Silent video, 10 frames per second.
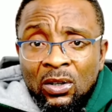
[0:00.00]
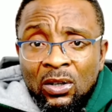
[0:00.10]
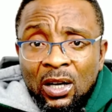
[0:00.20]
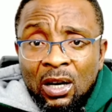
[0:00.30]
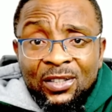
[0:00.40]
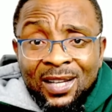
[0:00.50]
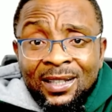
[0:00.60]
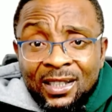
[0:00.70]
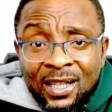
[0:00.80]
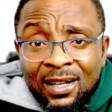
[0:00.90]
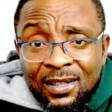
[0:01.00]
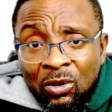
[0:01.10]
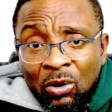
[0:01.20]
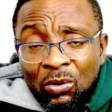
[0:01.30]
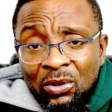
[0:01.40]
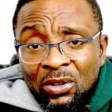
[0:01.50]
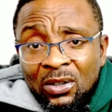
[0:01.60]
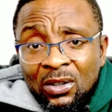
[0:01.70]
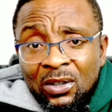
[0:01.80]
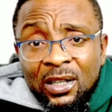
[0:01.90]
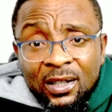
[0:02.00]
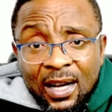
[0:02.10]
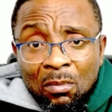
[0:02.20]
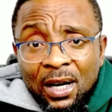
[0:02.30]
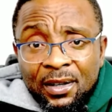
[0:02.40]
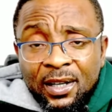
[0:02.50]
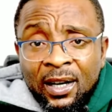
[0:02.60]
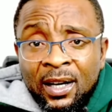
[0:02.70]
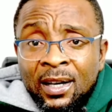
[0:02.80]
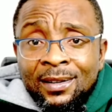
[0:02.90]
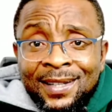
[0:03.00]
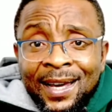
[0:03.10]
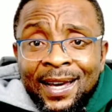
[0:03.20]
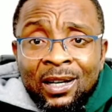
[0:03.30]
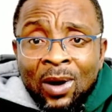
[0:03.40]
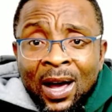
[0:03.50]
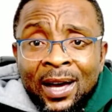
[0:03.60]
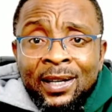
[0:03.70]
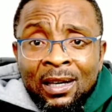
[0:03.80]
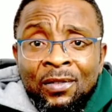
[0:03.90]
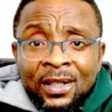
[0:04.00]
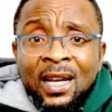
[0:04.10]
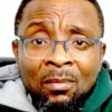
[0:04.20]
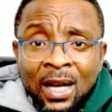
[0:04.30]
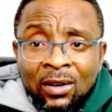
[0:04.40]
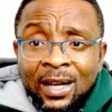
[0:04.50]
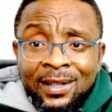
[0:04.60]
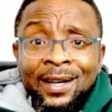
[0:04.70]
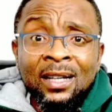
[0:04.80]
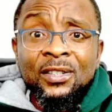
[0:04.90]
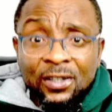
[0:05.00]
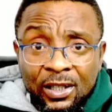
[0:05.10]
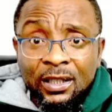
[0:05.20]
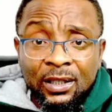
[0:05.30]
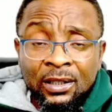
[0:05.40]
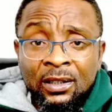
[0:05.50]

about 10 years ago in America, they were giving them now that they can see.